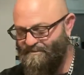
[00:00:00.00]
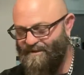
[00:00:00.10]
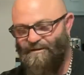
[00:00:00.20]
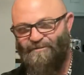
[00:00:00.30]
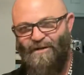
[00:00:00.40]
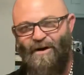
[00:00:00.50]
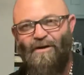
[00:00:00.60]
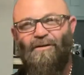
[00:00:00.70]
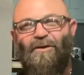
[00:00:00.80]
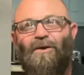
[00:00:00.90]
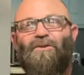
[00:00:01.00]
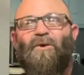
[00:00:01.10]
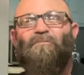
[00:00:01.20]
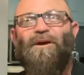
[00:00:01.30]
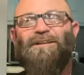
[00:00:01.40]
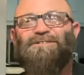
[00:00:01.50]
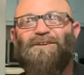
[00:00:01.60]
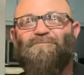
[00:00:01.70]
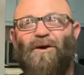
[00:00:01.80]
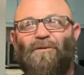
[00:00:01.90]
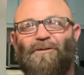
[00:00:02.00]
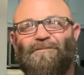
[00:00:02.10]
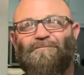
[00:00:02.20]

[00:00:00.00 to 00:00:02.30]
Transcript: I love y'all. Yo, buddy Jimbo.